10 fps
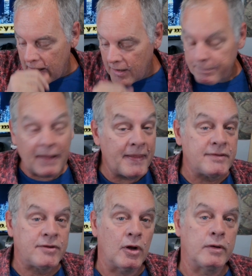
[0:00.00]
By that
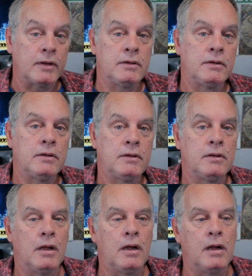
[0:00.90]
token,
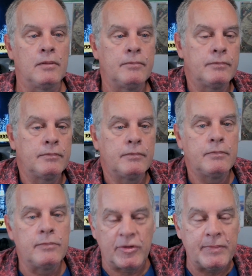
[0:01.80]

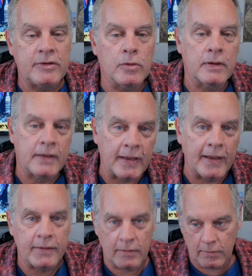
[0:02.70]
Jimmy Dore
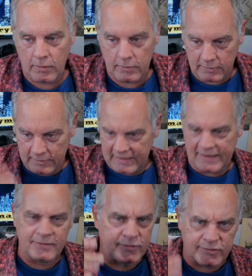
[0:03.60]
can't
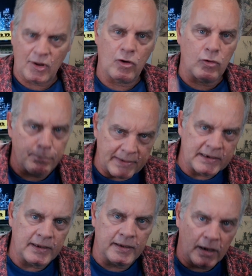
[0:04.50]
get so
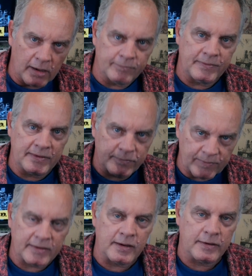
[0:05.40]
many of these
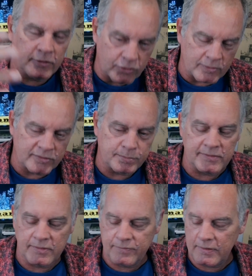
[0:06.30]
fucking
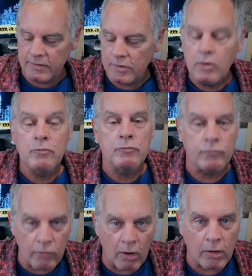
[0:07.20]
endorsements of his
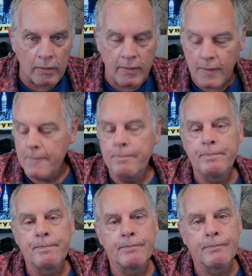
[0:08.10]
wrong
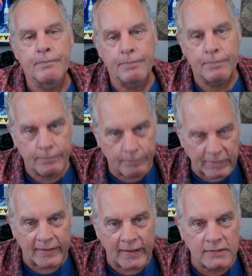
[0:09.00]

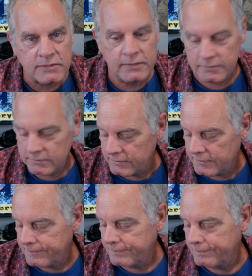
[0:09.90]
by accident.
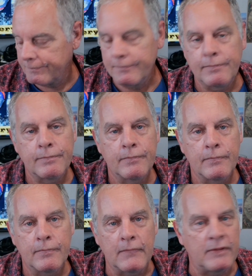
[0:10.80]

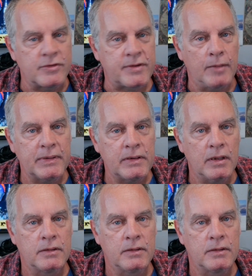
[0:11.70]
It just can't be done.